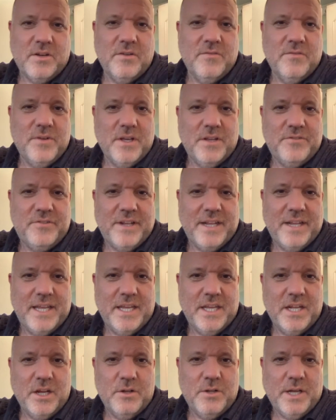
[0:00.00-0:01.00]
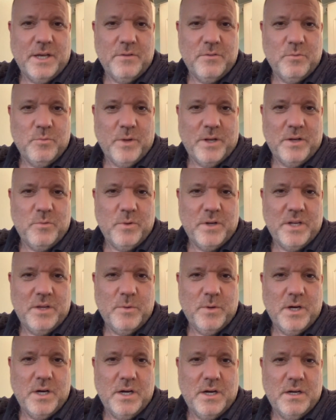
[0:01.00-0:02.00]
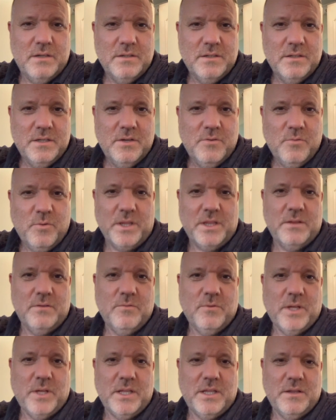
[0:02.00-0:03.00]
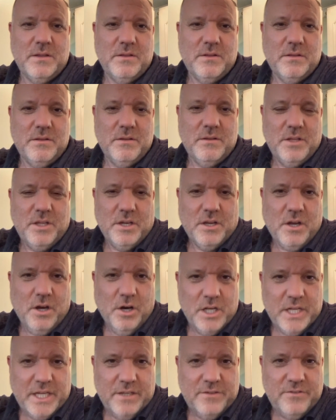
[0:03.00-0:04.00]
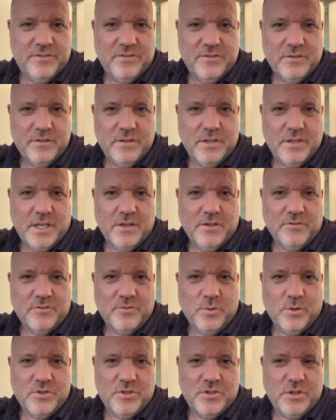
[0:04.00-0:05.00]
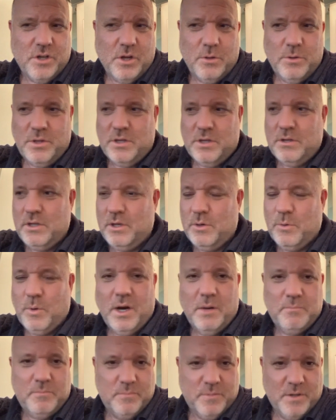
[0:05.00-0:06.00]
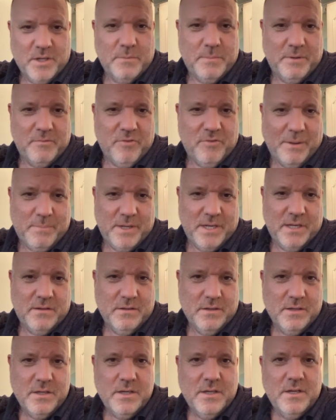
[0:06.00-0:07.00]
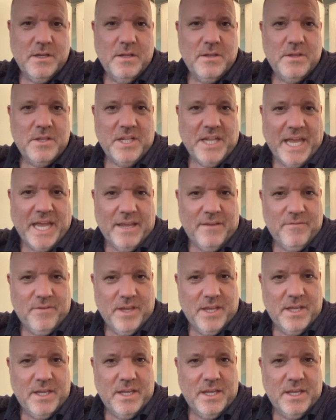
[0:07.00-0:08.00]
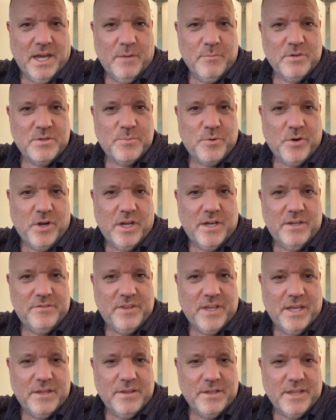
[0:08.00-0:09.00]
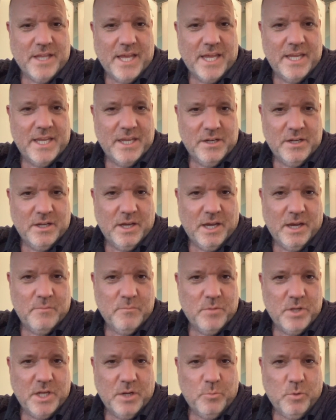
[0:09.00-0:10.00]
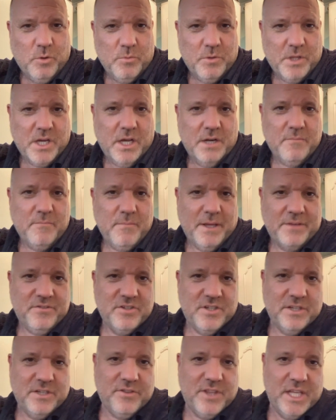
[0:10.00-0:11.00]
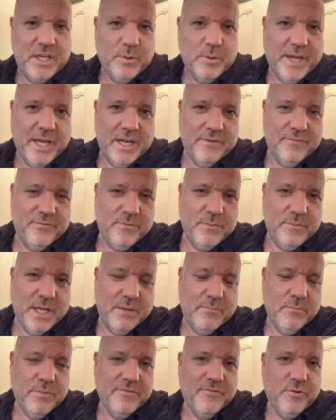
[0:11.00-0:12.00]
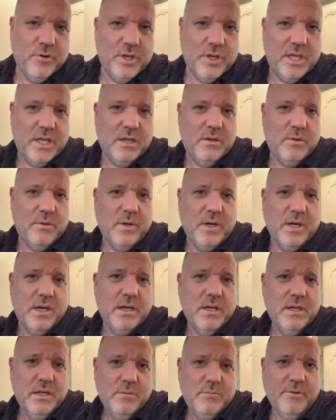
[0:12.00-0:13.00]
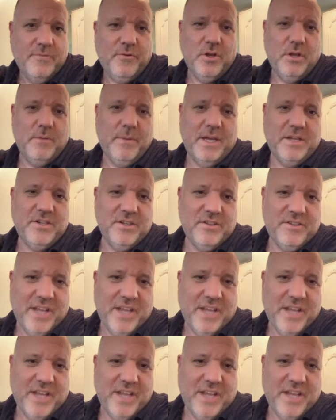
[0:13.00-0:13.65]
conversely, now when you are when your colleagues in the squadron know that you are going to be repping the Navy. How much pride is there that they, how, what were the kind of messages that you were getting from them before you made your